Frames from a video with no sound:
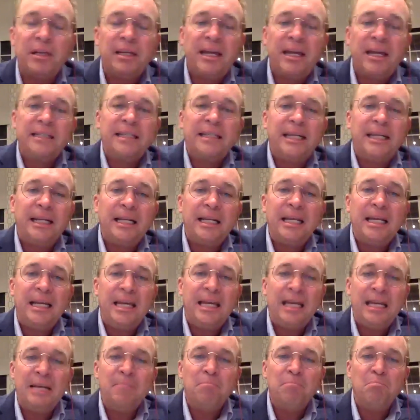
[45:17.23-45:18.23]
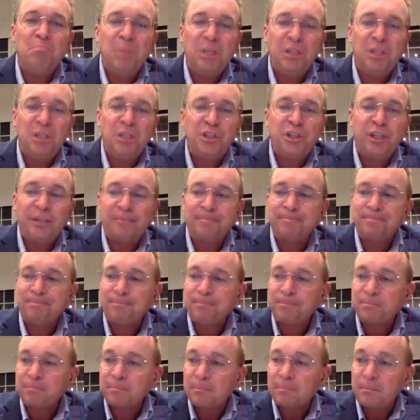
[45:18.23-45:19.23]
candidate in Michigan.
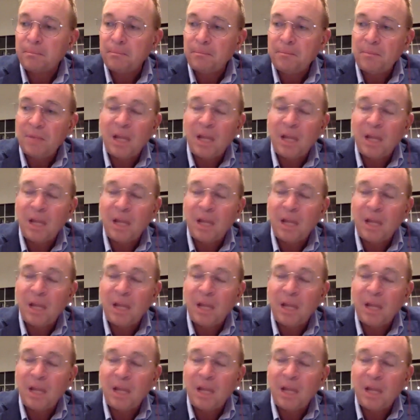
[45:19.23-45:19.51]
Yeah.